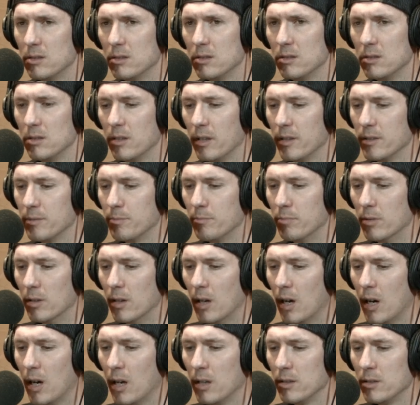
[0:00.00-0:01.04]
Nice
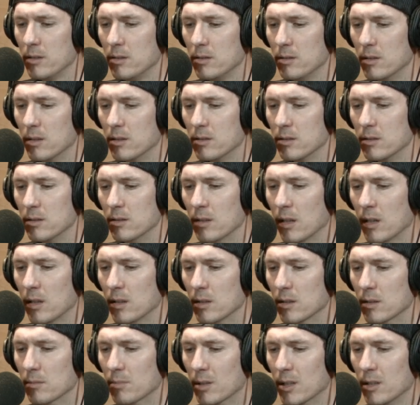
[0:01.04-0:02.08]
brat, dude. Let's
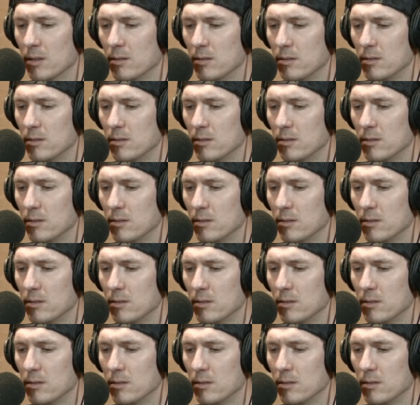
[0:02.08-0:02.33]
go, bro.